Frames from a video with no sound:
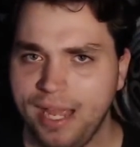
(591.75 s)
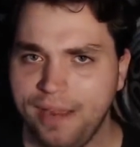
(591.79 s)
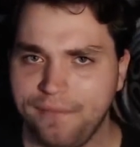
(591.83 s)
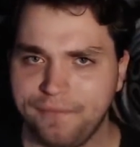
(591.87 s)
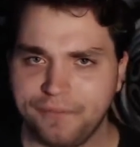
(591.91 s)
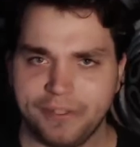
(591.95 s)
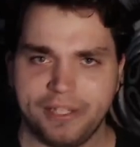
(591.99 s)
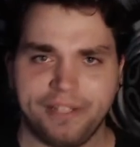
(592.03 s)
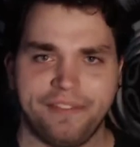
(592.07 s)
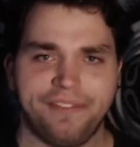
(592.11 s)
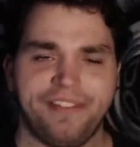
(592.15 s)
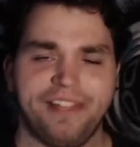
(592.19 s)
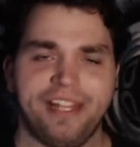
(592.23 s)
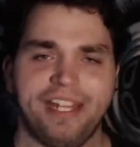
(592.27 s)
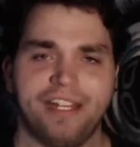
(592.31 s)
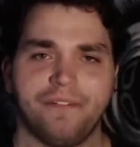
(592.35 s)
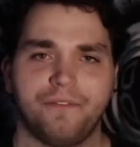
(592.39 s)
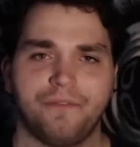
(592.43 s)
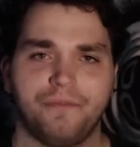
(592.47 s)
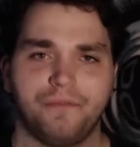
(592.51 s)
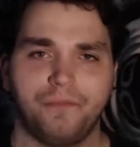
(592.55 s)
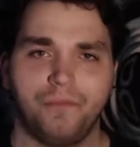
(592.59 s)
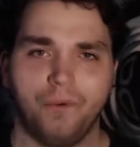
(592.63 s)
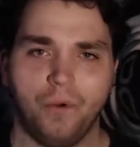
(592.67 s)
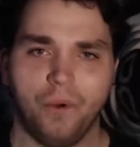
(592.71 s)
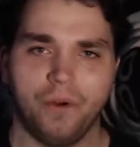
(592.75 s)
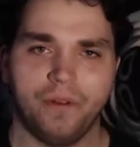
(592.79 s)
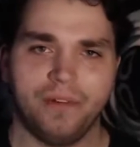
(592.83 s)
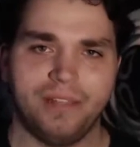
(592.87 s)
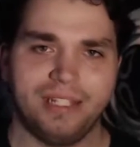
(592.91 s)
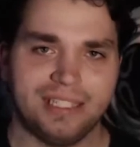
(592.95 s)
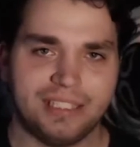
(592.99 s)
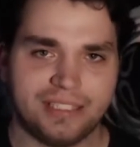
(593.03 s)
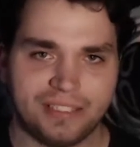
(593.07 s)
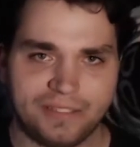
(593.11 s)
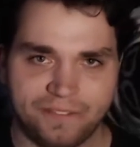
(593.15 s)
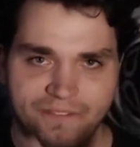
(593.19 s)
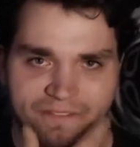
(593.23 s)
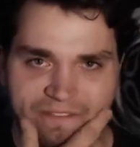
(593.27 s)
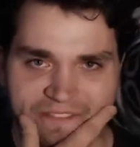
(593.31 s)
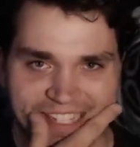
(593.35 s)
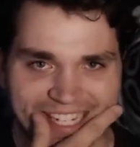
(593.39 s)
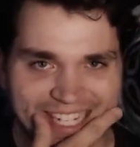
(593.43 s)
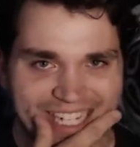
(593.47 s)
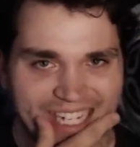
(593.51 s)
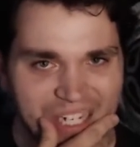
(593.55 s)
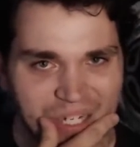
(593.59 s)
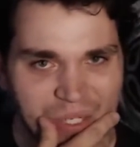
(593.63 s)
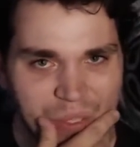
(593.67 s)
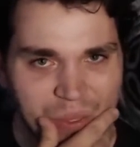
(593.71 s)
everything for this
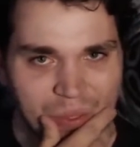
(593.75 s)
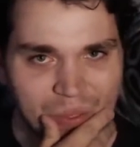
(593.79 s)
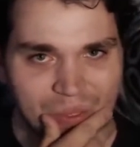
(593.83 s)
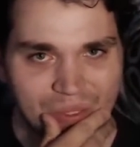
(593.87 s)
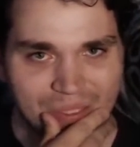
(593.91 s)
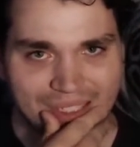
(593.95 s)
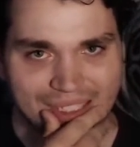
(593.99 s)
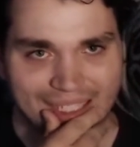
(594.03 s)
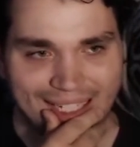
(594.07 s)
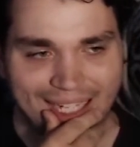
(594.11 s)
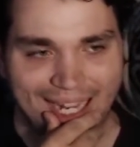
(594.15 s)
video.